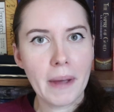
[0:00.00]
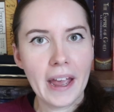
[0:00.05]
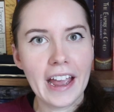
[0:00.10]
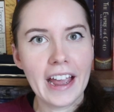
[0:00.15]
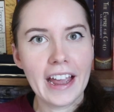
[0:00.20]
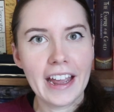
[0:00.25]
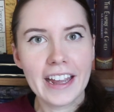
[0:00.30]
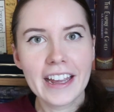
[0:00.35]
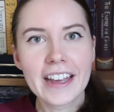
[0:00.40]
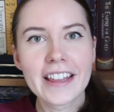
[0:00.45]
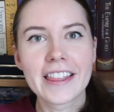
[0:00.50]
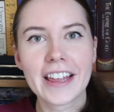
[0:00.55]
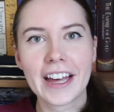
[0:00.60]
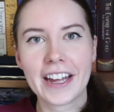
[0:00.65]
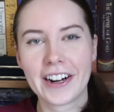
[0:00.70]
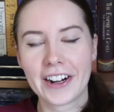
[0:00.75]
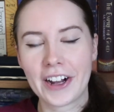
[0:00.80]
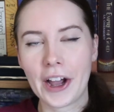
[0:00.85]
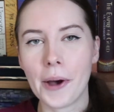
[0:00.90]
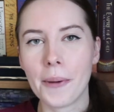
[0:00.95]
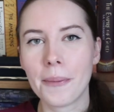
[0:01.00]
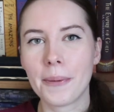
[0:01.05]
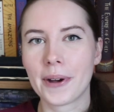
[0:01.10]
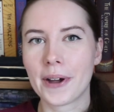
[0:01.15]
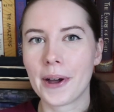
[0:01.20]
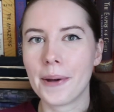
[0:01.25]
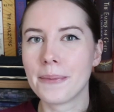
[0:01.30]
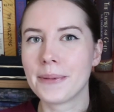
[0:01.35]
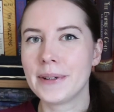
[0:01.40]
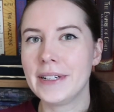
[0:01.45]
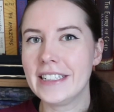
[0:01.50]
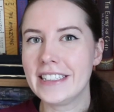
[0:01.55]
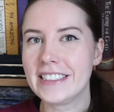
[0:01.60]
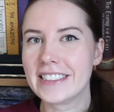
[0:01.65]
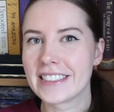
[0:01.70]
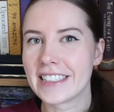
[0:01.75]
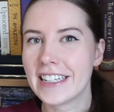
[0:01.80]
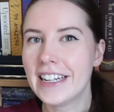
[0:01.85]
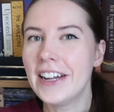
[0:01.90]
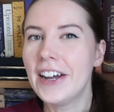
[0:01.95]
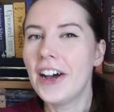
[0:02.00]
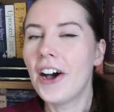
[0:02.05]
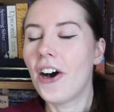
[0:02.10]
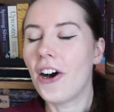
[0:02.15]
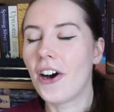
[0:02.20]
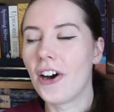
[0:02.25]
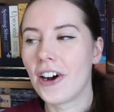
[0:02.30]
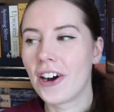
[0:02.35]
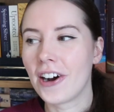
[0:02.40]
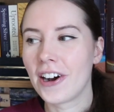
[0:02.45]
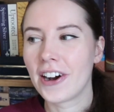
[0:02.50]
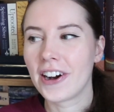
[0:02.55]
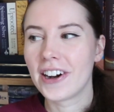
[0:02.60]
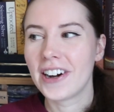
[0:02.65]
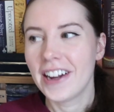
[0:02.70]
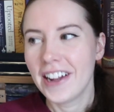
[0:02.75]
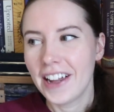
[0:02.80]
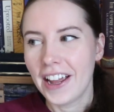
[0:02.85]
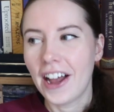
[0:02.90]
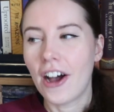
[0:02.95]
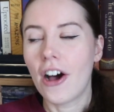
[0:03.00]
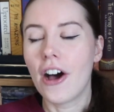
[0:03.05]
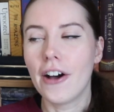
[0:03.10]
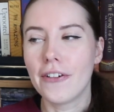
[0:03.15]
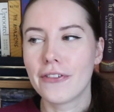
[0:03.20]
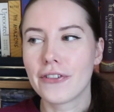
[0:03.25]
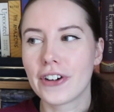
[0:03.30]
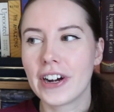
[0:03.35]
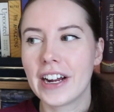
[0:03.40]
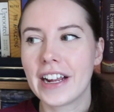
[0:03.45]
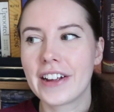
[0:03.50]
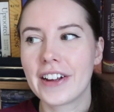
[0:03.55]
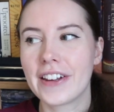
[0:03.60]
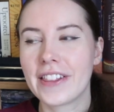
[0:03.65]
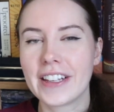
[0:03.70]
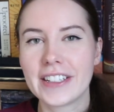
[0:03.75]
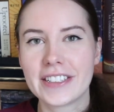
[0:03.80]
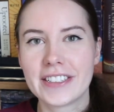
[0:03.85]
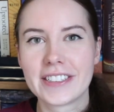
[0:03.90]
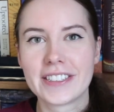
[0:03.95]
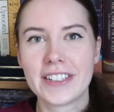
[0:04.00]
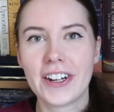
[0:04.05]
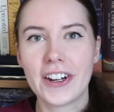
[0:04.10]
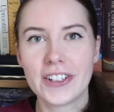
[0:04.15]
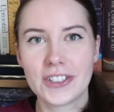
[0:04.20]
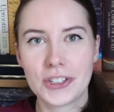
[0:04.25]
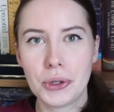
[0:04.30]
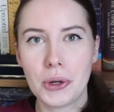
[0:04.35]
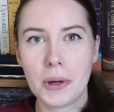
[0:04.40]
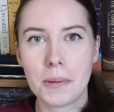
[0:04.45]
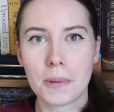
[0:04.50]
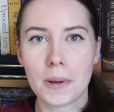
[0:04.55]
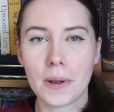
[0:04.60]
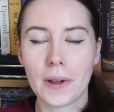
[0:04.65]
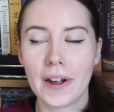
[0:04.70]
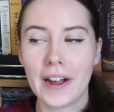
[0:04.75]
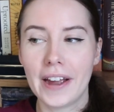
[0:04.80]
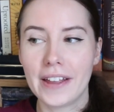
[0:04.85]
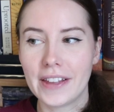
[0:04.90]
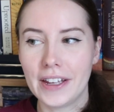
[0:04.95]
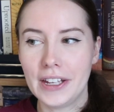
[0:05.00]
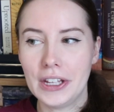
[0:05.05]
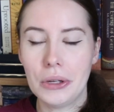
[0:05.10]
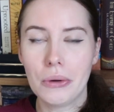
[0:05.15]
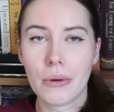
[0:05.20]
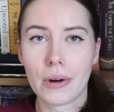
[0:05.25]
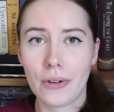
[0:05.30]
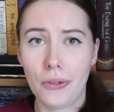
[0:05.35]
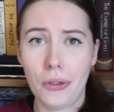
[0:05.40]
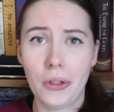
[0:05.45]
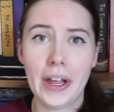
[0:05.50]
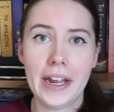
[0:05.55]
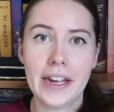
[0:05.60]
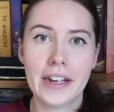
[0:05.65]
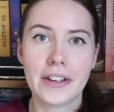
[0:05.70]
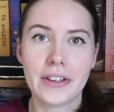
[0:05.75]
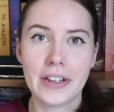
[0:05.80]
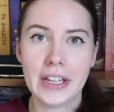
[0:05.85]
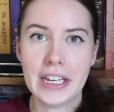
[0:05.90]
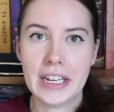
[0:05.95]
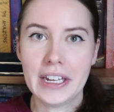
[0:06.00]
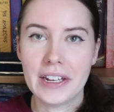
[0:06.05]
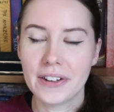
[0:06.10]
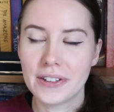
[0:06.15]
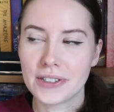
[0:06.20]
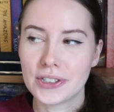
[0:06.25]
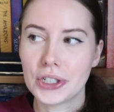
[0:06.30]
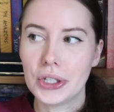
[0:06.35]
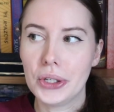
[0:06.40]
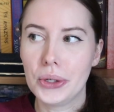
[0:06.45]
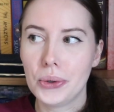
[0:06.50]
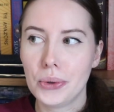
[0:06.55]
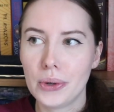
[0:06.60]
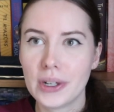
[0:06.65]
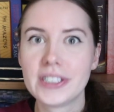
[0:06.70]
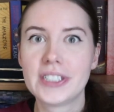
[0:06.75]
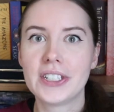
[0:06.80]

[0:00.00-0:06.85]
pay that a couple companies are offering. This is not to imply that you are likely to